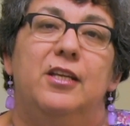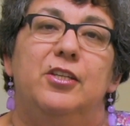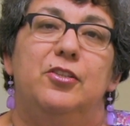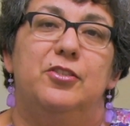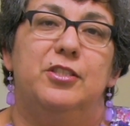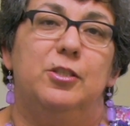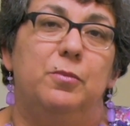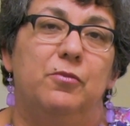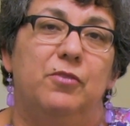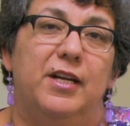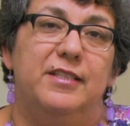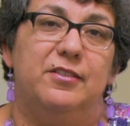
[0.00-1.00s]
Your
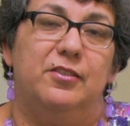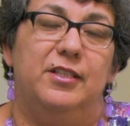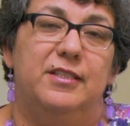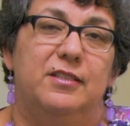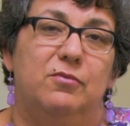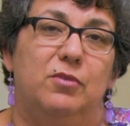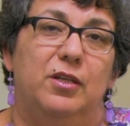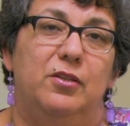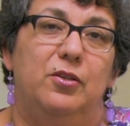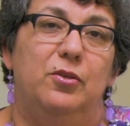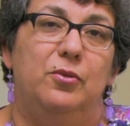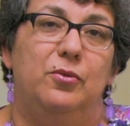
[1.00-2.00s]
supervisor is the one
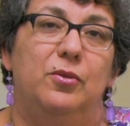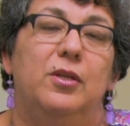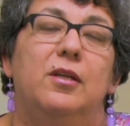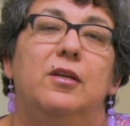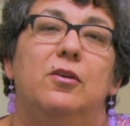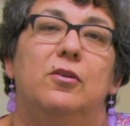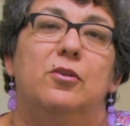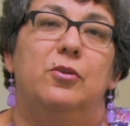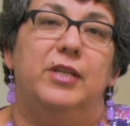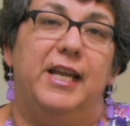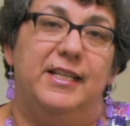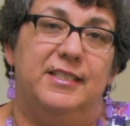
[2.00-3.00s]
who
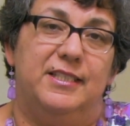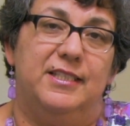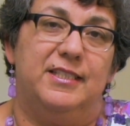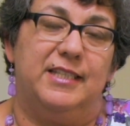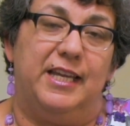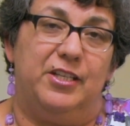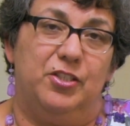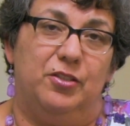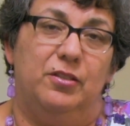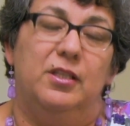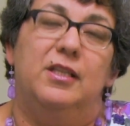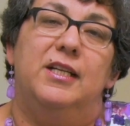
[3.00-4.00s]
creates the
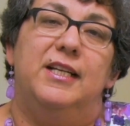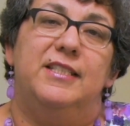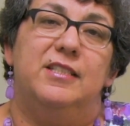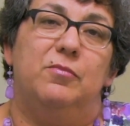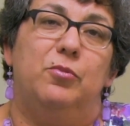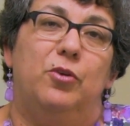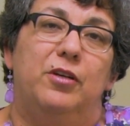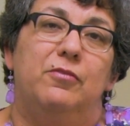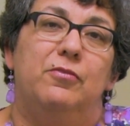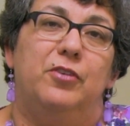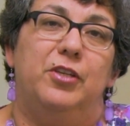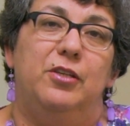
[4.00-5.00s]
schedule. It's important
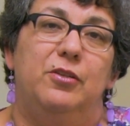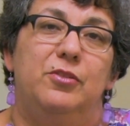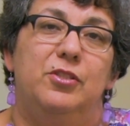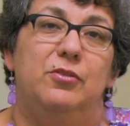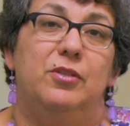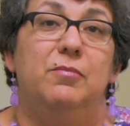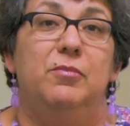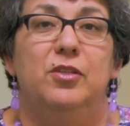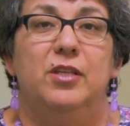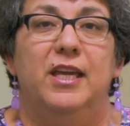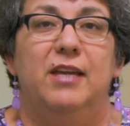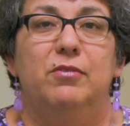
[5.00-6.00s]
for you to
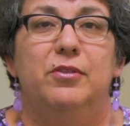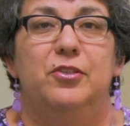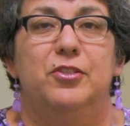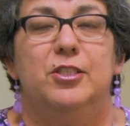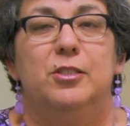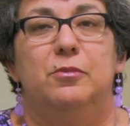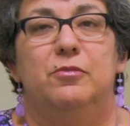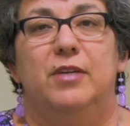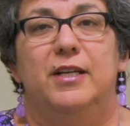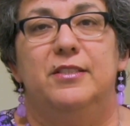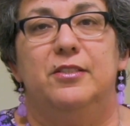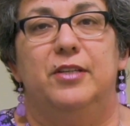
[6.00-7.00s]
communicate with your
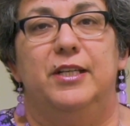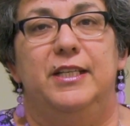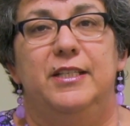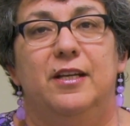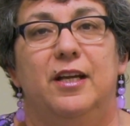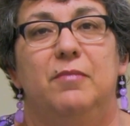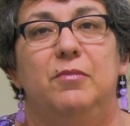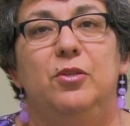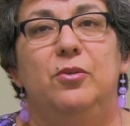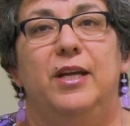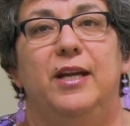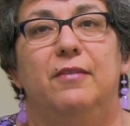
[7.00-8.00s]
supervisor anytime
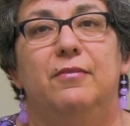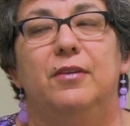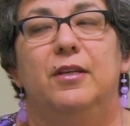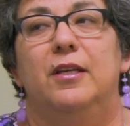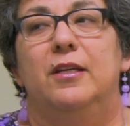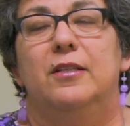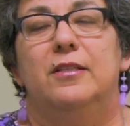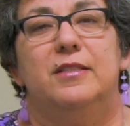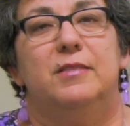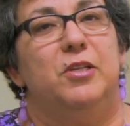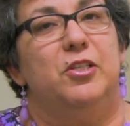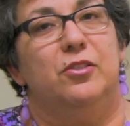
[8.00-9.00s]
you have
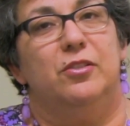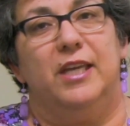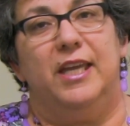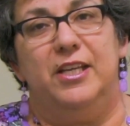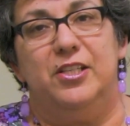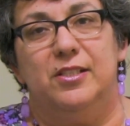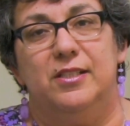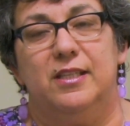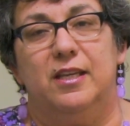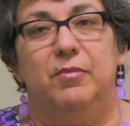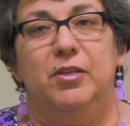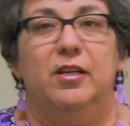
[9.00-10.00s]
special occasions
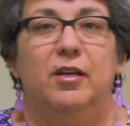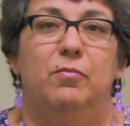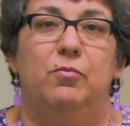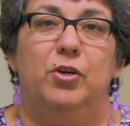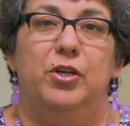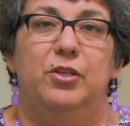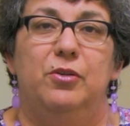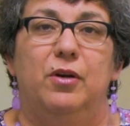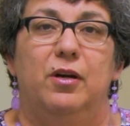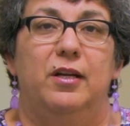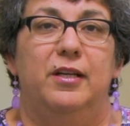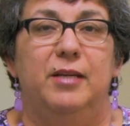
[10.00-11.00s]
coming up where you
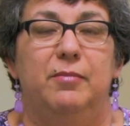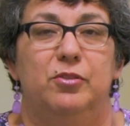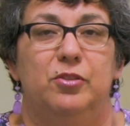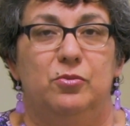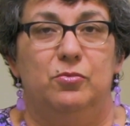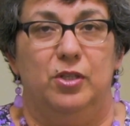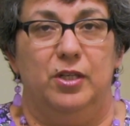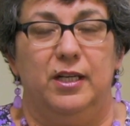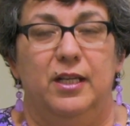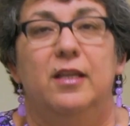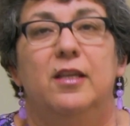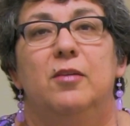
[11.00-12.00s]
are unable to
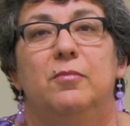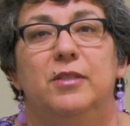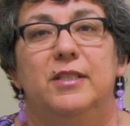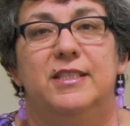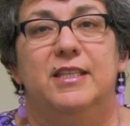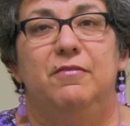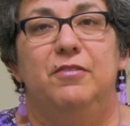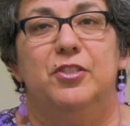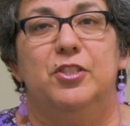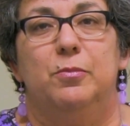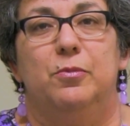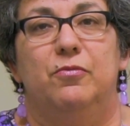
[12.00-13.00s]
work. Please give your
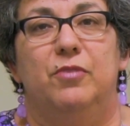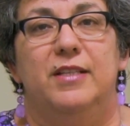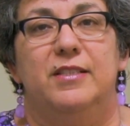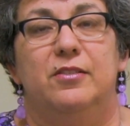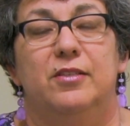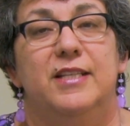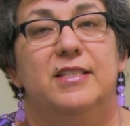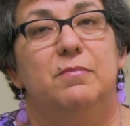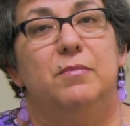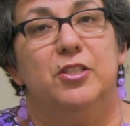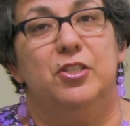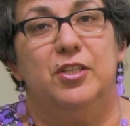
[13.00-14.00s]
supervisor as
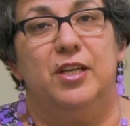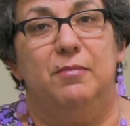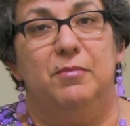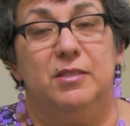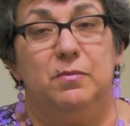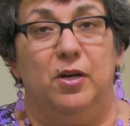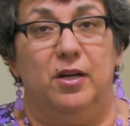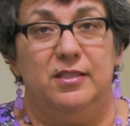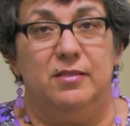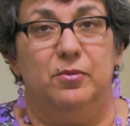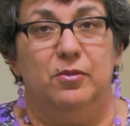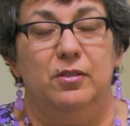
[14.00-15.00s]
much time as
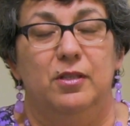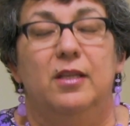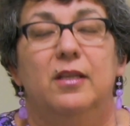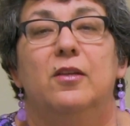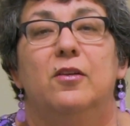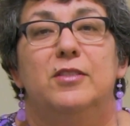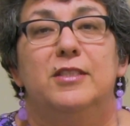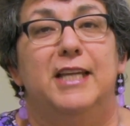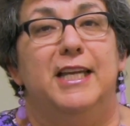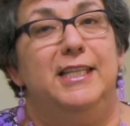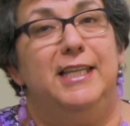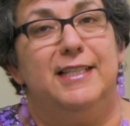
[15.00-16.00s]
possible.
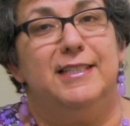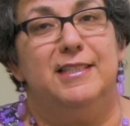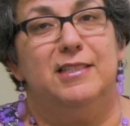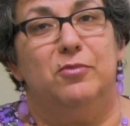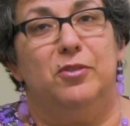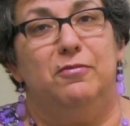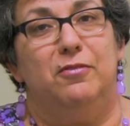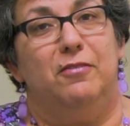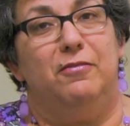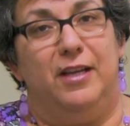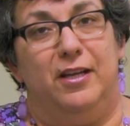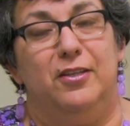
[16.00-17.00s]
Saying yes is one of our
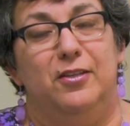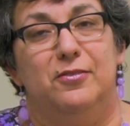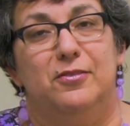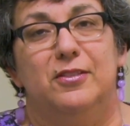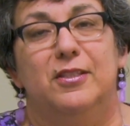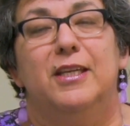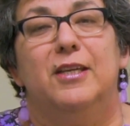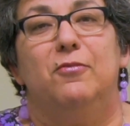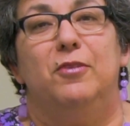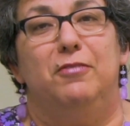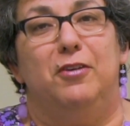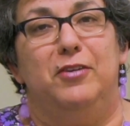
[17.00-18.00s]
values.
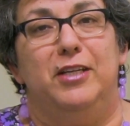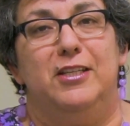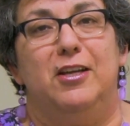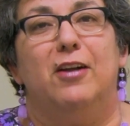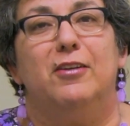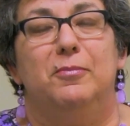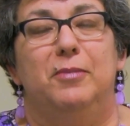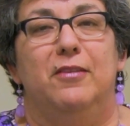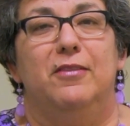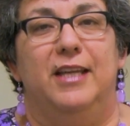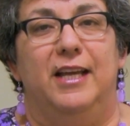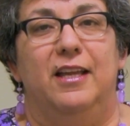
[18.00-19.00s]
We've already talked
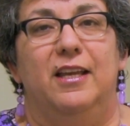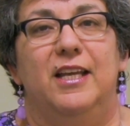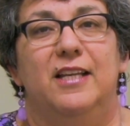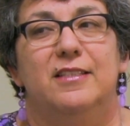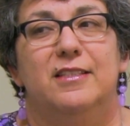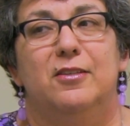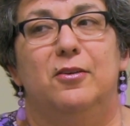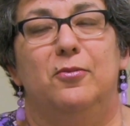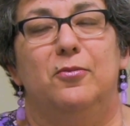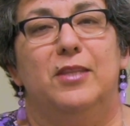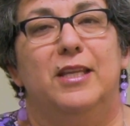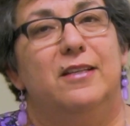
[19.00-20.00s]
about that, and
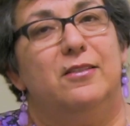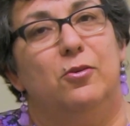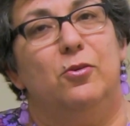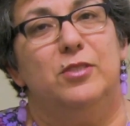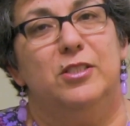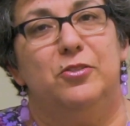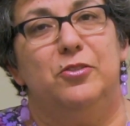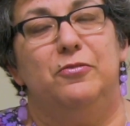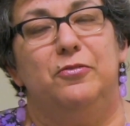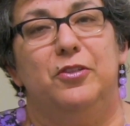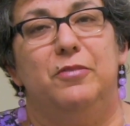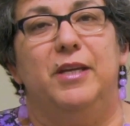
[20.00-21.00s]
so that holds true
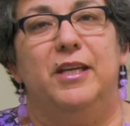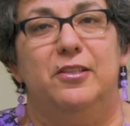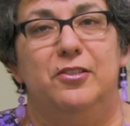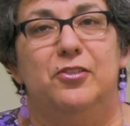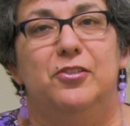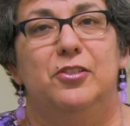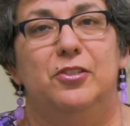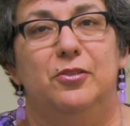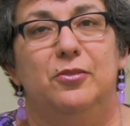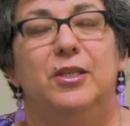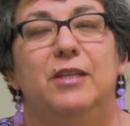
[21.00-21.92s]
for the managers too.